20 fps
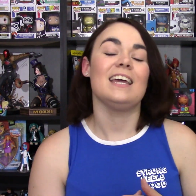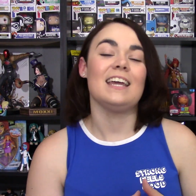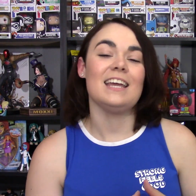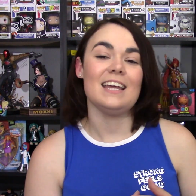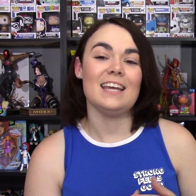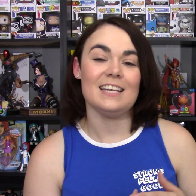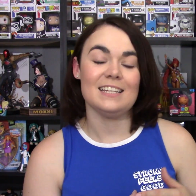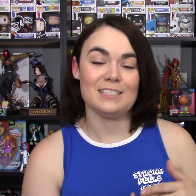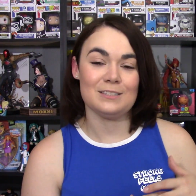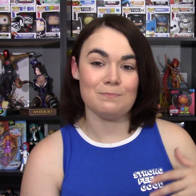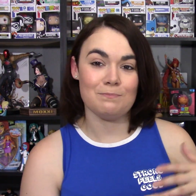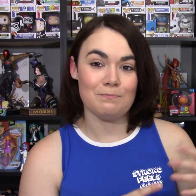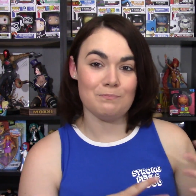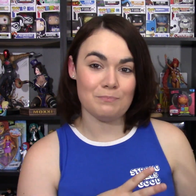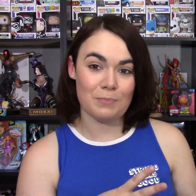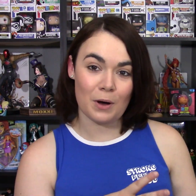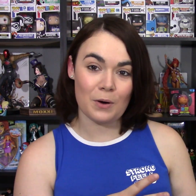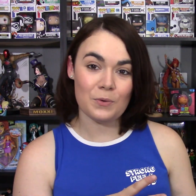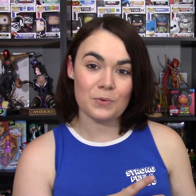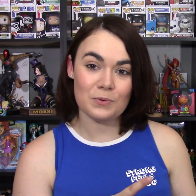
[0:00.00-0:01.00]
his
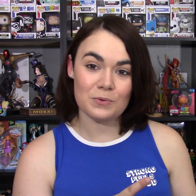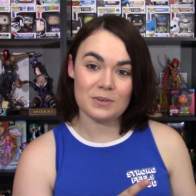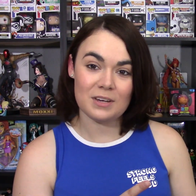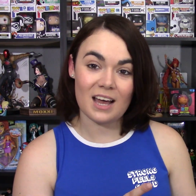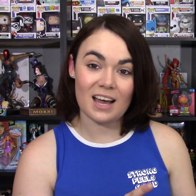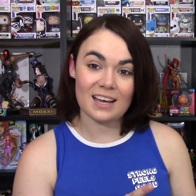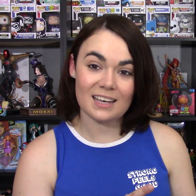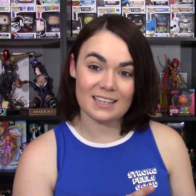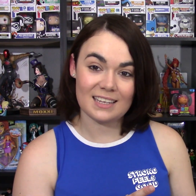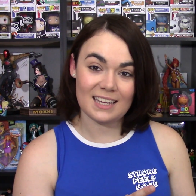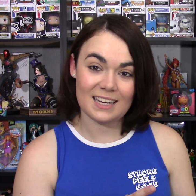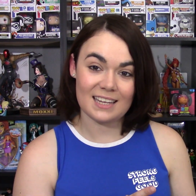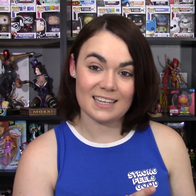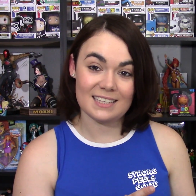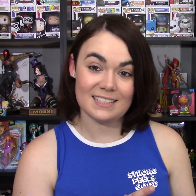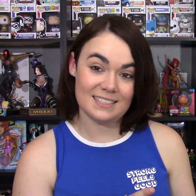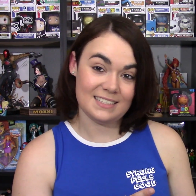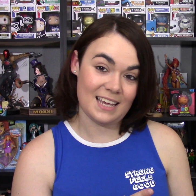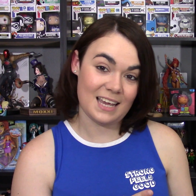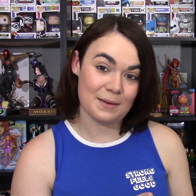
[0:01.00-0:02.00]
boat not
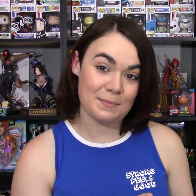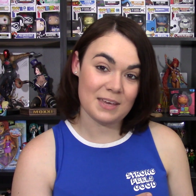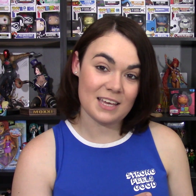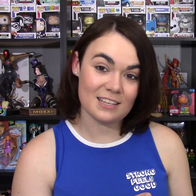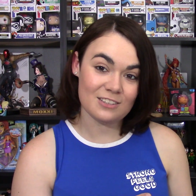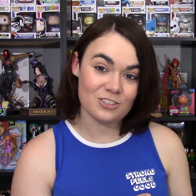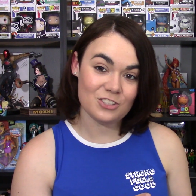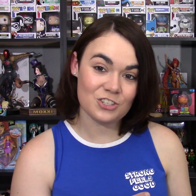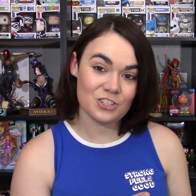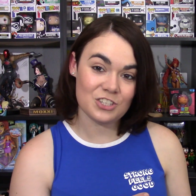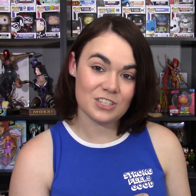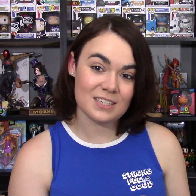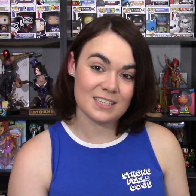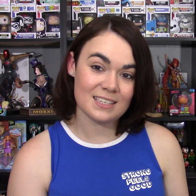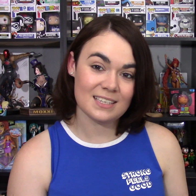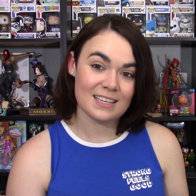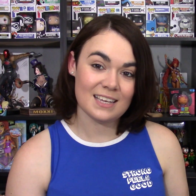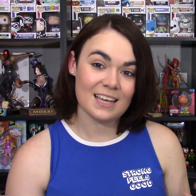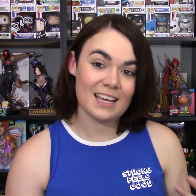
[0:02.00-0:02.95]
getting damaged